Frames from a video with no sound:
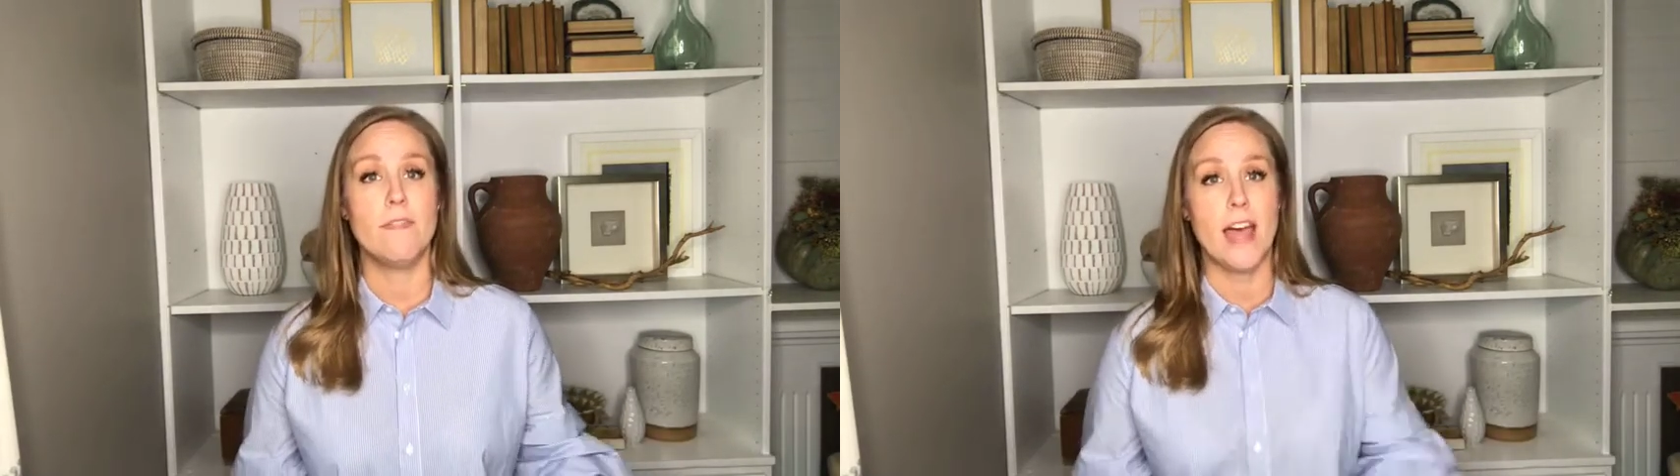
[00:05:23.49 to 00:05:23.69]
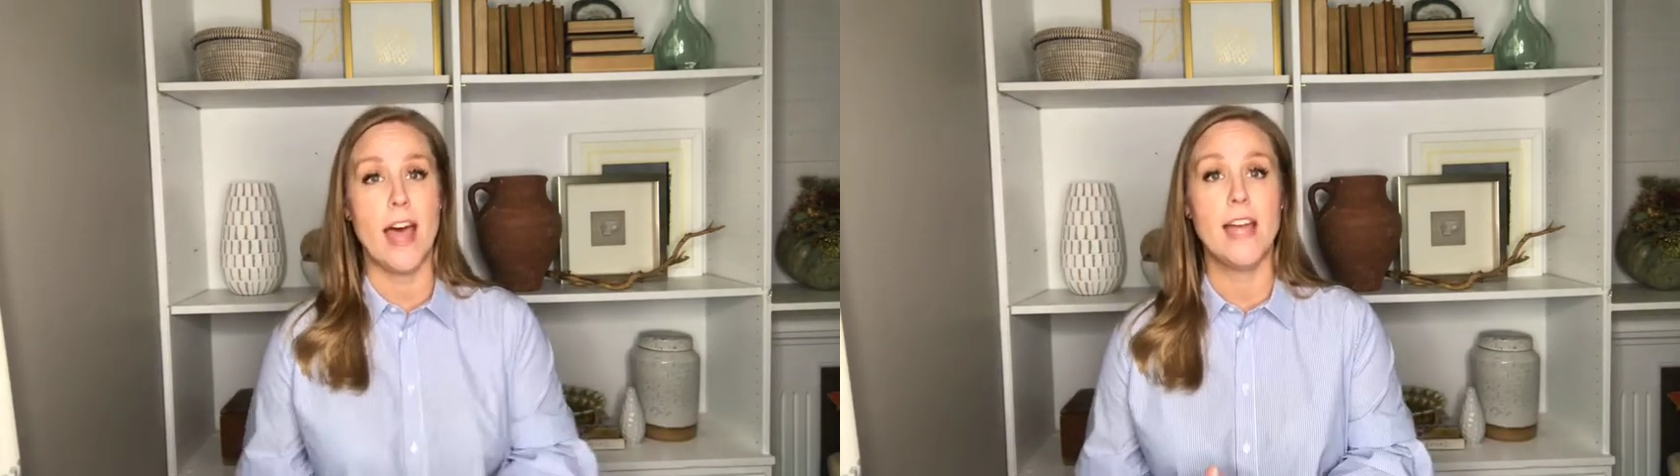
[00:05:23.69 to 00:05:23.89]

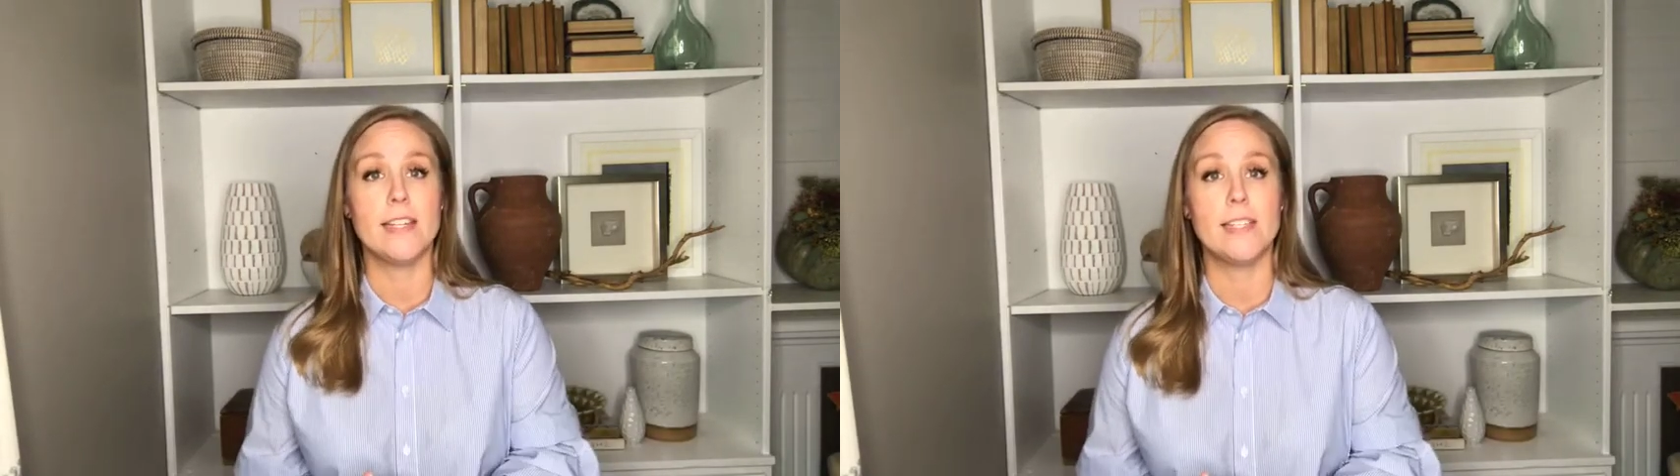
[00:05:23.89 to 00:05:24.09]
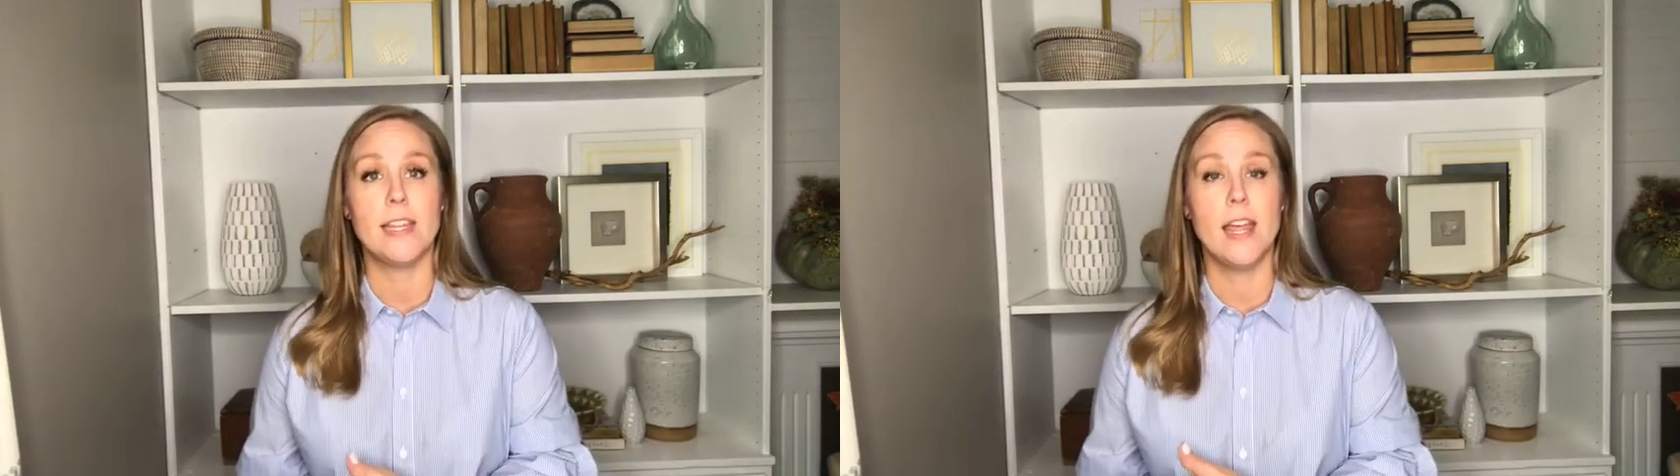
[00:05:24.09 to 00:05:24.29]

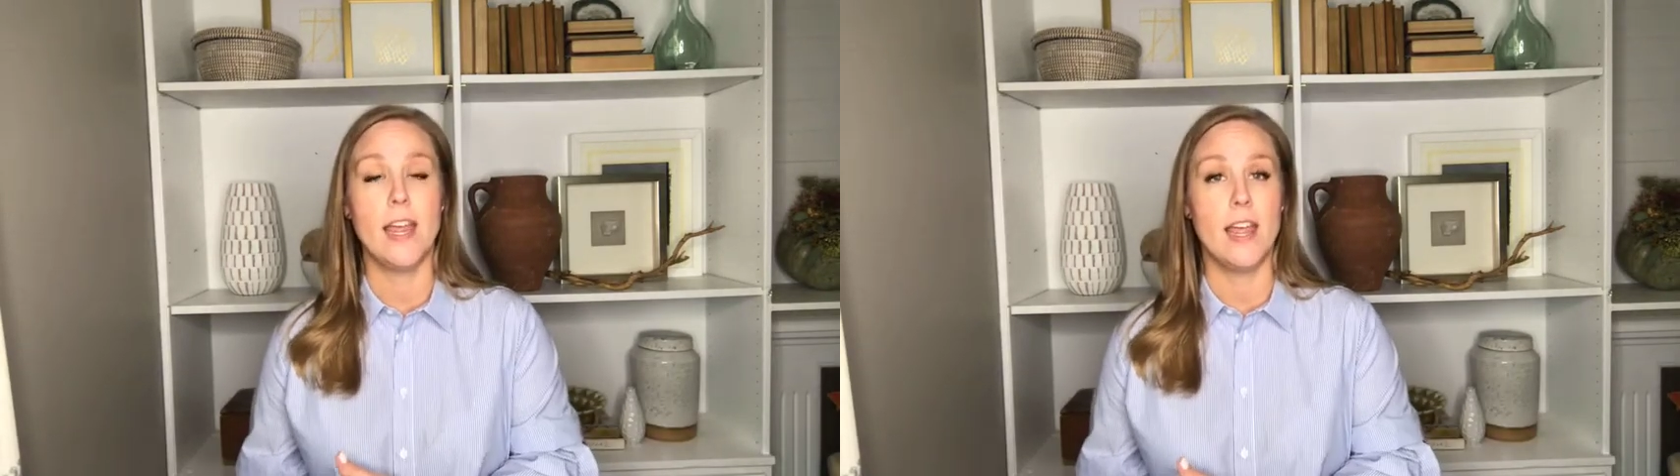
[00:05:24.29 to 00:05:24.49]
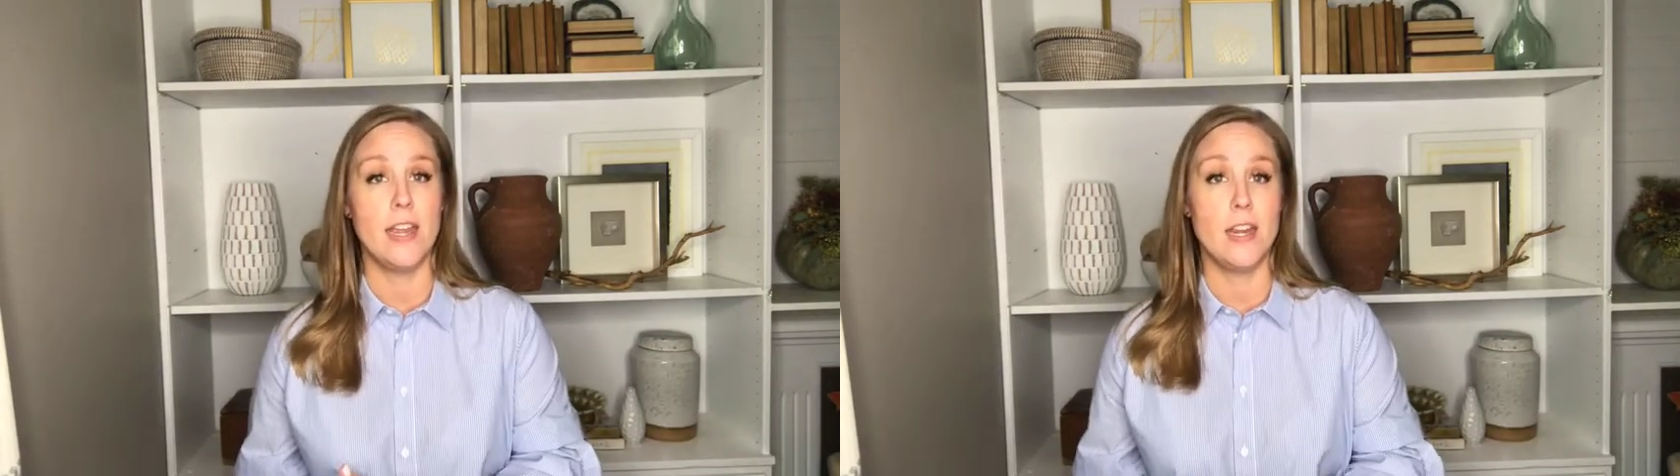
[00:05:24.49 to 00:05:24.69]
that
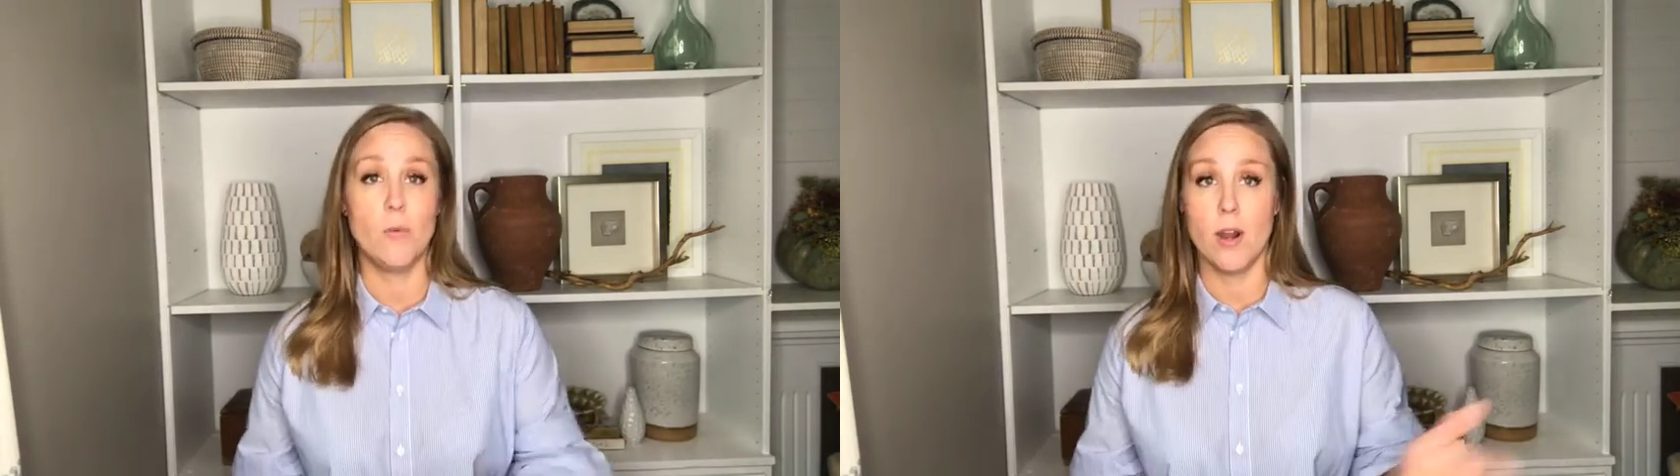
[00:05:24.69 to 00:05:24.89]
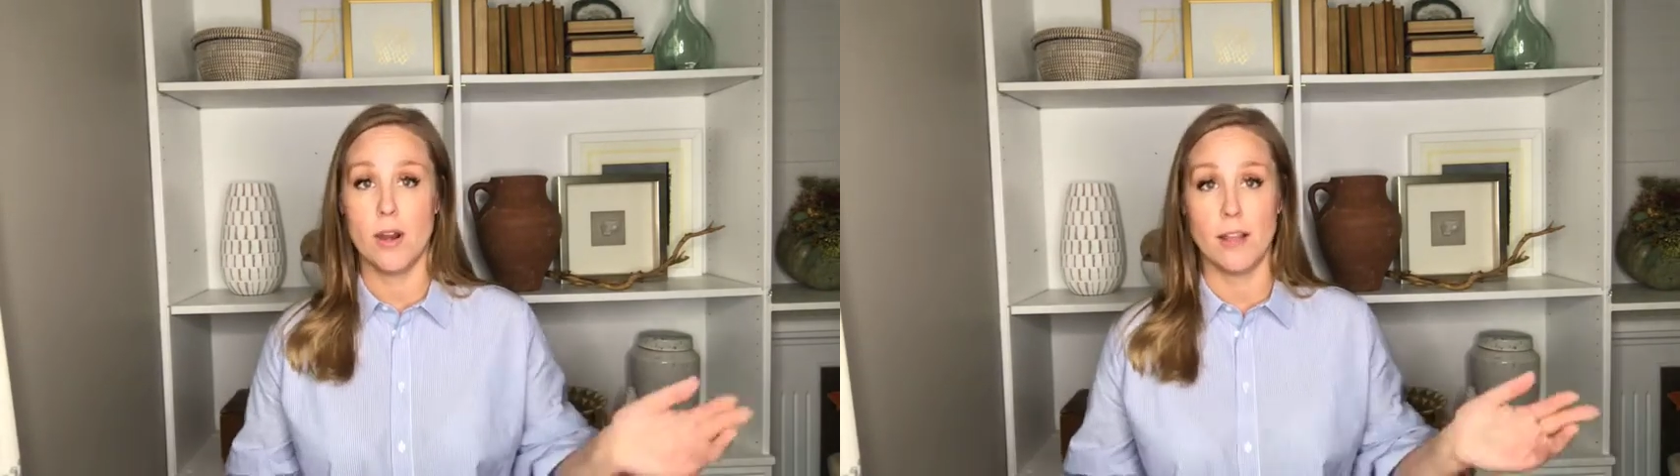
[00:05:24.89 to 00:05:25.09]

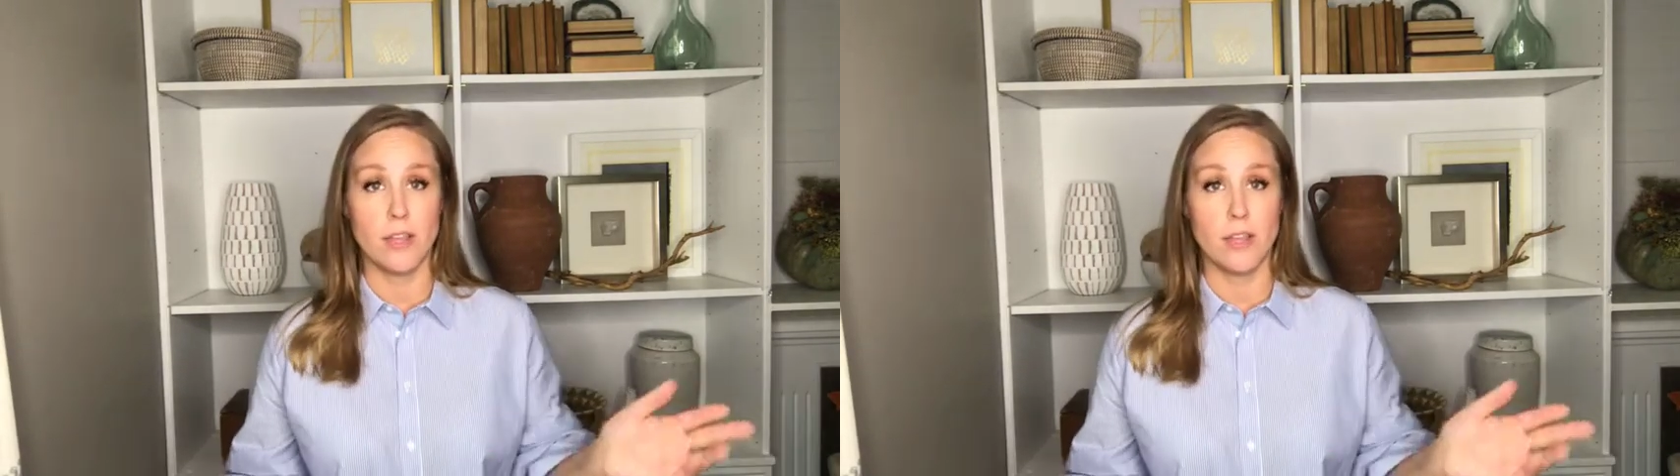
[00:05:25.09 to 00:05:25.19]
anywhere.